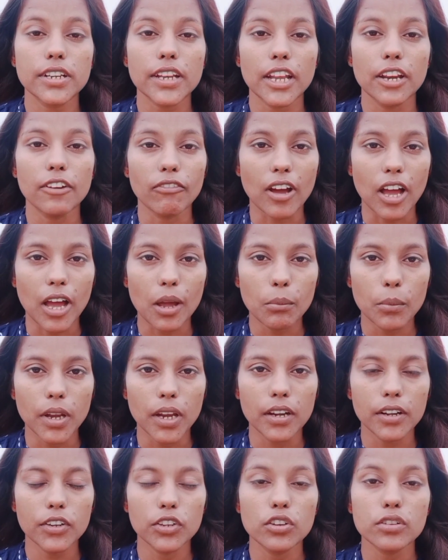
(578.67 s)

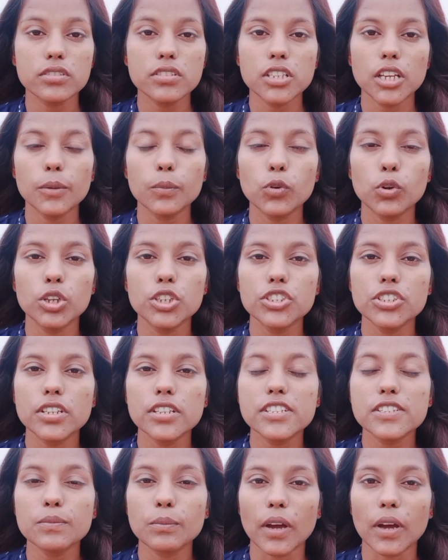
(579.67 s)
environment, your
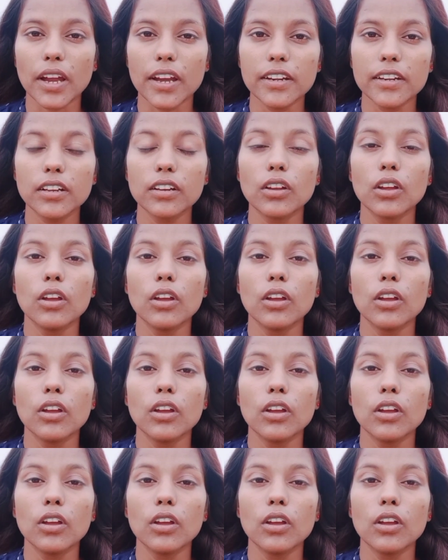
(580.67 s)
subconscious mind